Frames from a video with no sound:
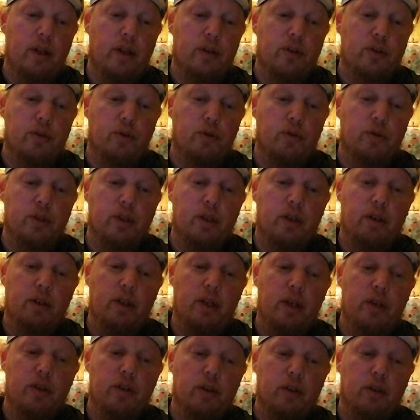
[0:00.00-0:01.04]
and
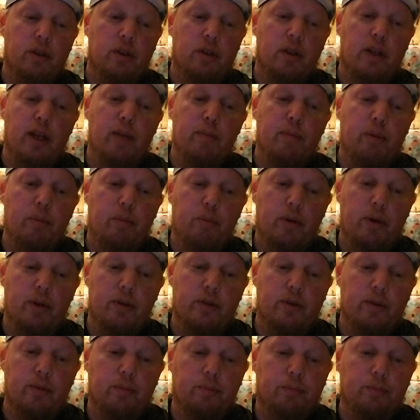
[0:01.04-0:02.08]
suicidation can be
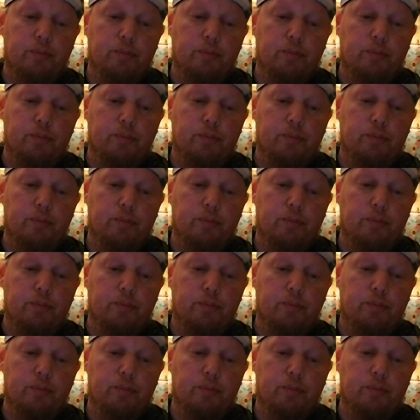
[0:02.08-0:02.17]
present.